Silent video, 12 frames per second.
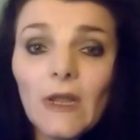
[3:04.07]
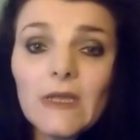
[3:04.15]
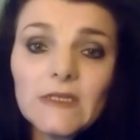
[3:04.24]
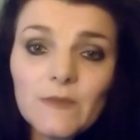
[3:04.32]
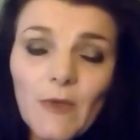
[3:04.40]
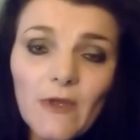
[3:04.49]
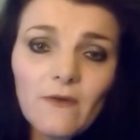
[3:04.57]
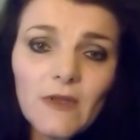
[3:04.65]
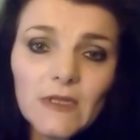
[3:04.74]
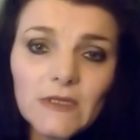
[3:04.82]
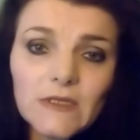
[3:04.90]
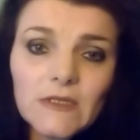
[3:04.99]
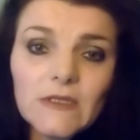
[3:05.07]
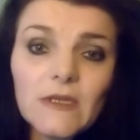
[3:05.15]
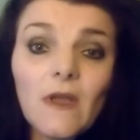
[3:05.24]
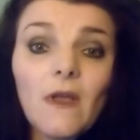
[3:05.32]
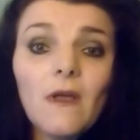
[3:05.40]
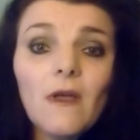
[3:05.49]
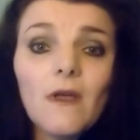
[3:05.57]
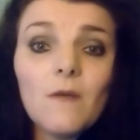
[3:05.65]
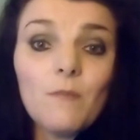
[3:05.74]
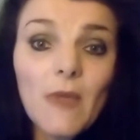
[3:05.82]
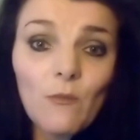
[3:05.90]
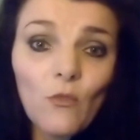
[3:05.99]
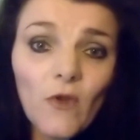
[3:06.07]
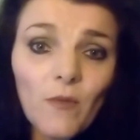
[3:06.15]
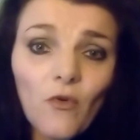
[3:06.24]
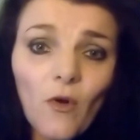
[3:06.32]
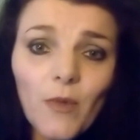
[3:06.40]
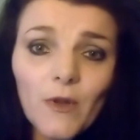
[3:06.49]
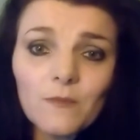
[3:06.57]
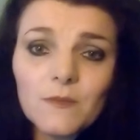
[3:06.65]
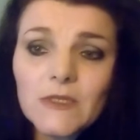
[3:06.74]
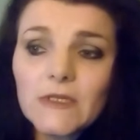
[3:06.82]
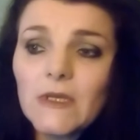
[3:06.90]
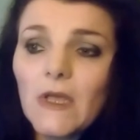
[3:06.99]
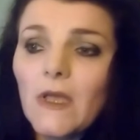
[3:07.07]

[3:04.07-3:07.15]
experience memory problems,